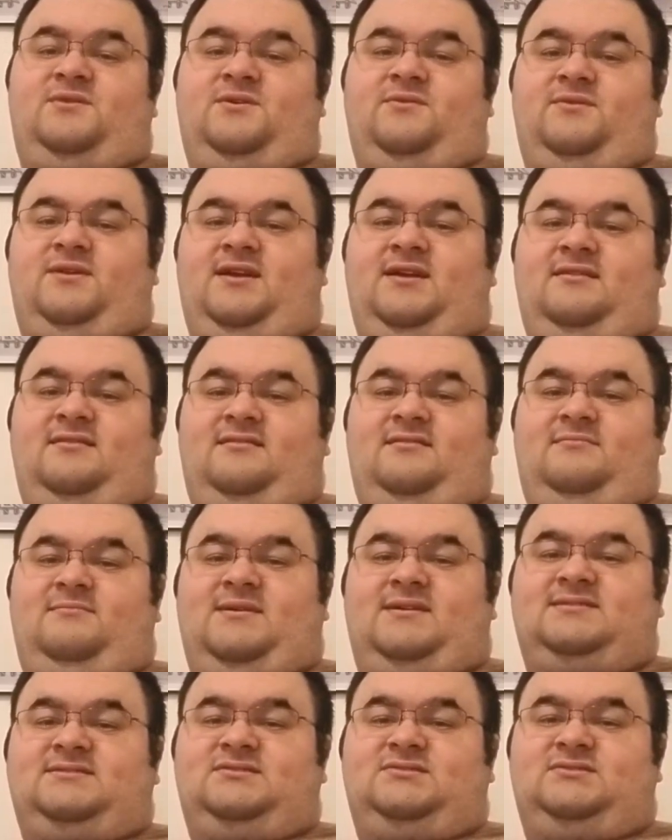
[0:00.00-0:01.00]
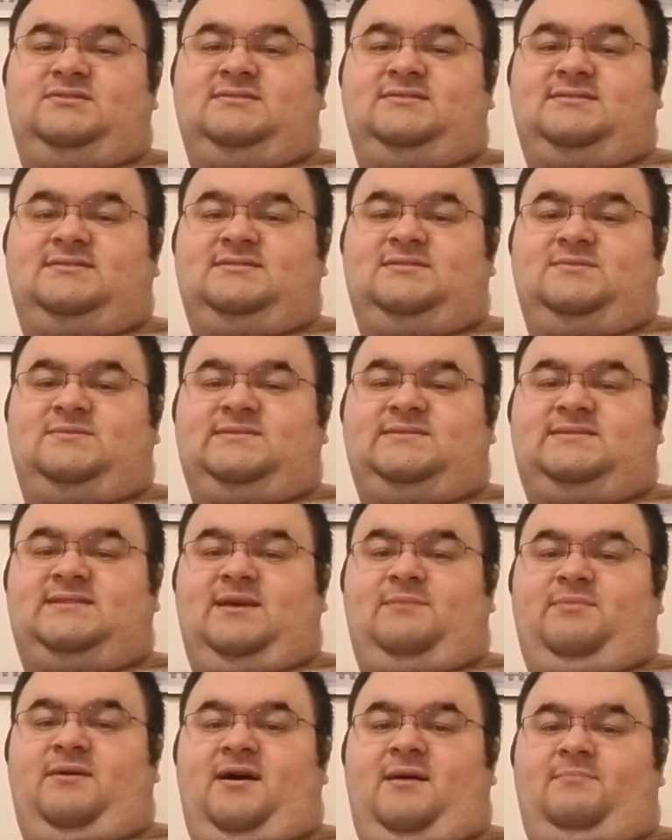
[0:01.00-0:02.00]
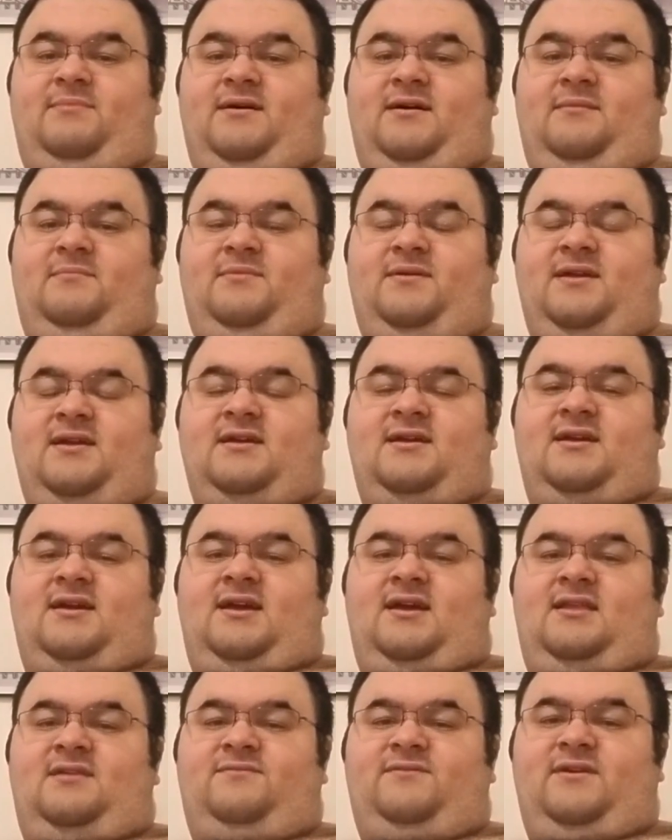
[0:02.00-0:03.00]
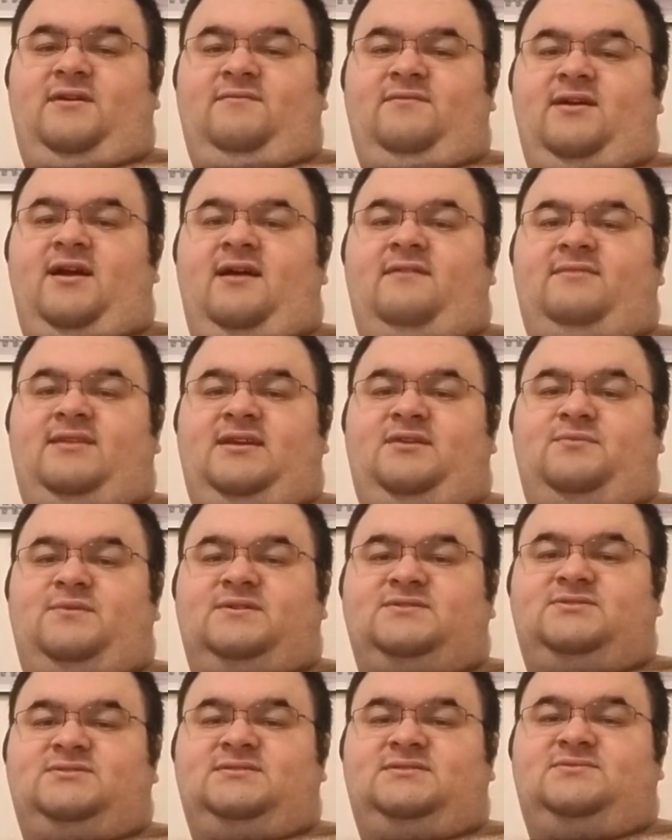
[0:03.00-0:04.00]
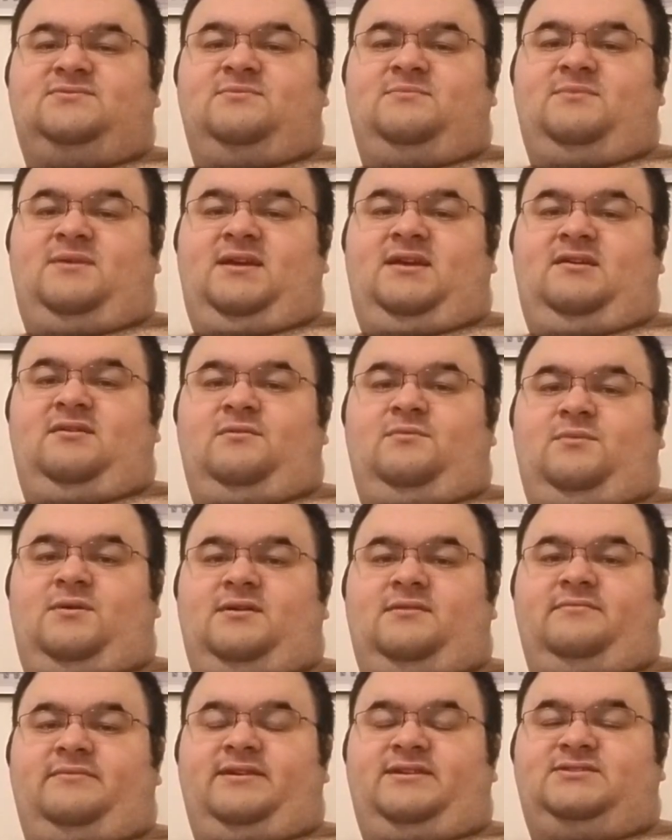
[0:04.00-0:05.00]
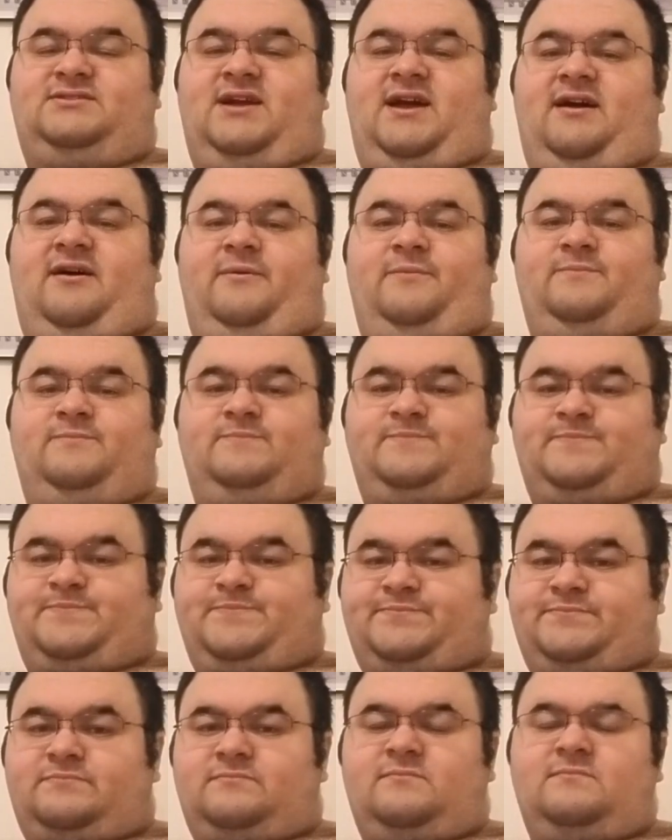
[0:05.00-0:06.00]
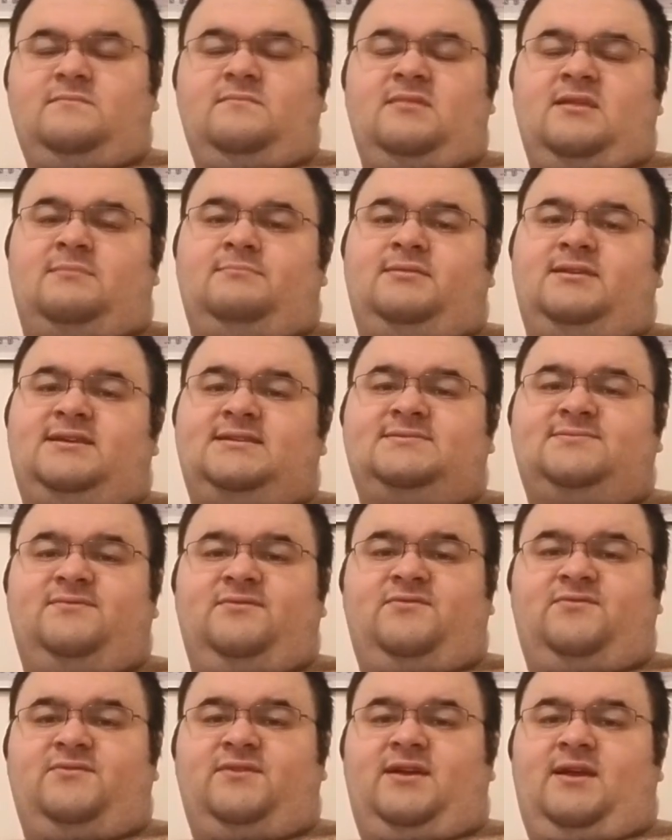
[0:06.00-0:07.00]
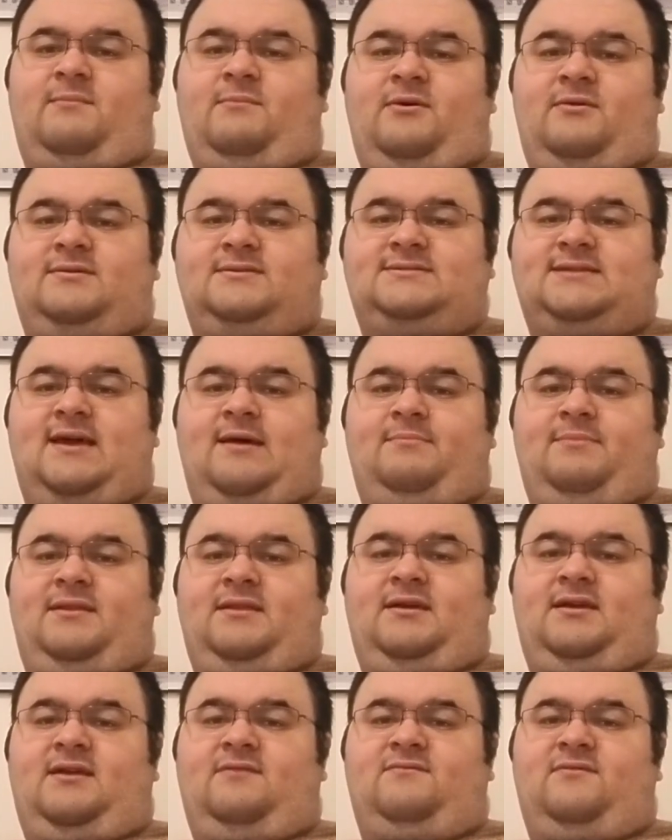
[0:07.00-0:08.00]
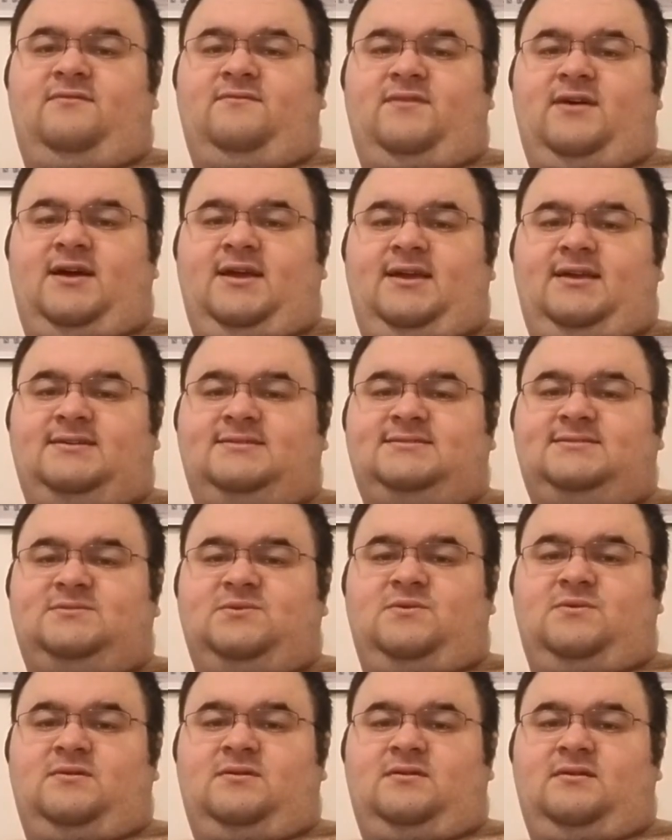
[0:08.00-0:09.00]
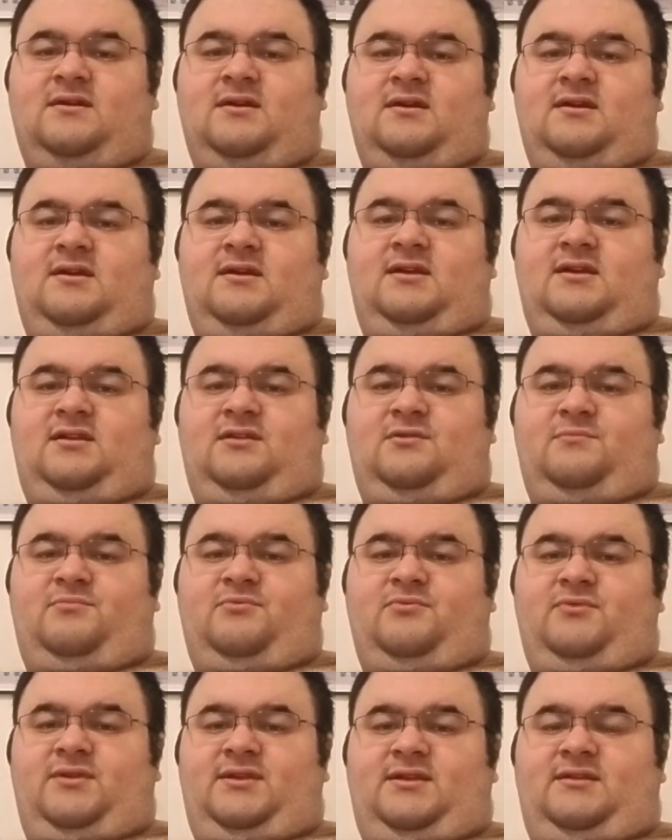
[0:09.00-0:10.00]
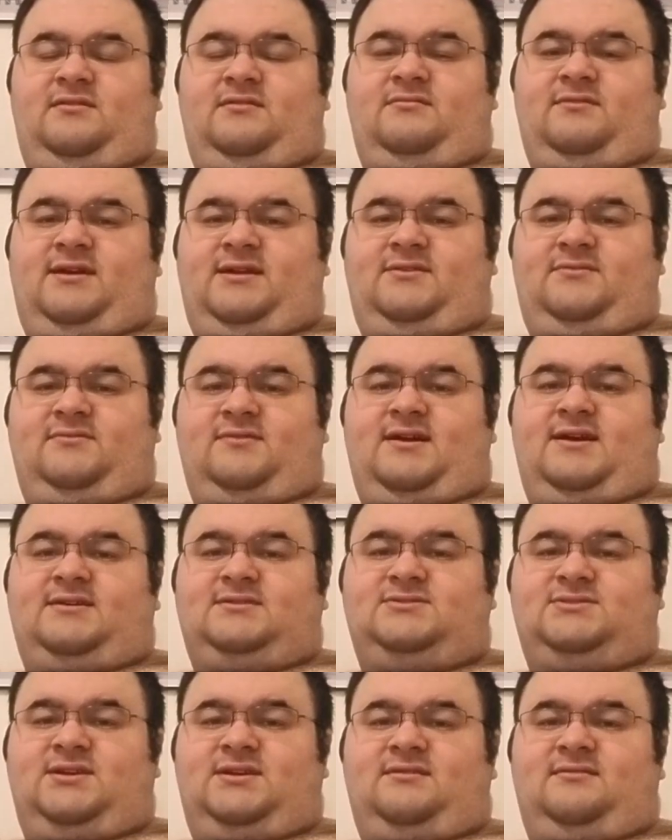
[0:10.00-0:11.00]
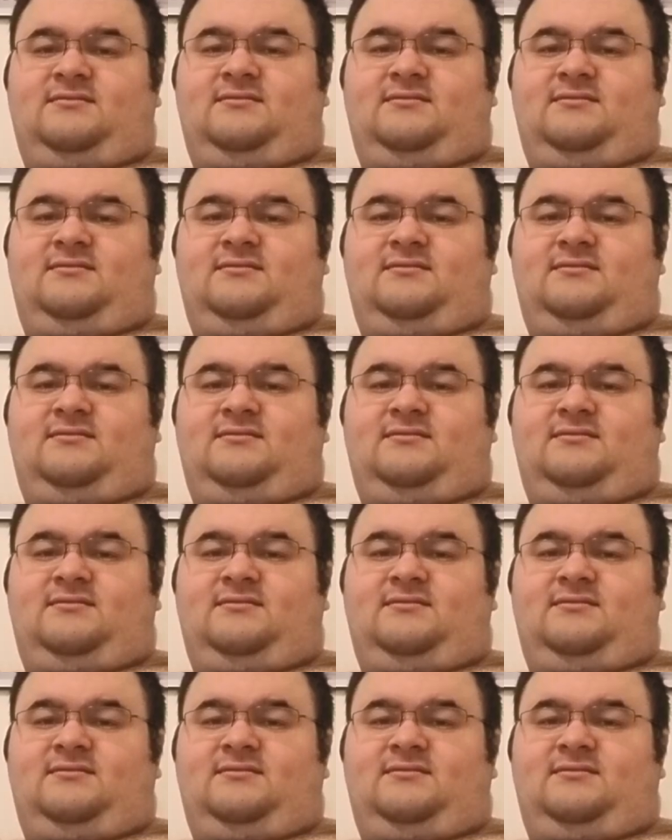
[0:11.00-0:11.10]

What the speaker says: you'll get messages as soon as they pop up. And if you ever have any questions for me or want to reach out, please feel free. I'm always happy to give advice or, point you in the right direction.